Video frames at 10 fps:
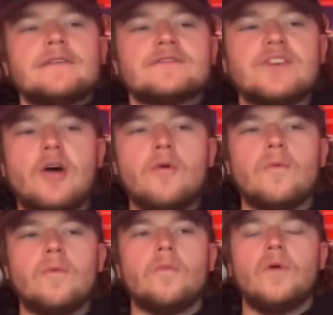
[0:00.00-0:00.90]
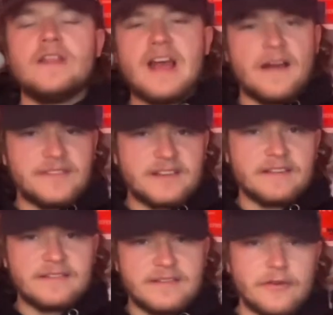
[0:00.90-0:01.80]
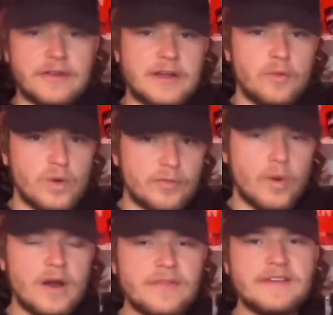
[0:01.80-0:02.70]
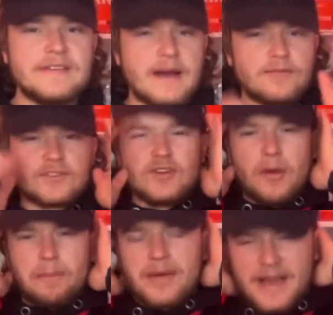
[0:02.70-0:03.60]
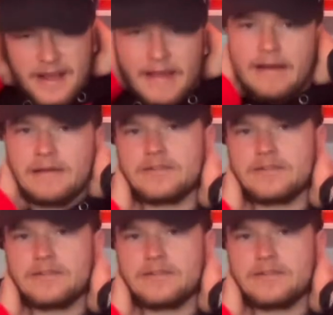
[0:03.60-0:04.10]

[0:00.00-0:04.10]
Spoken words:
So what you have to consider here with where the Devils are picking,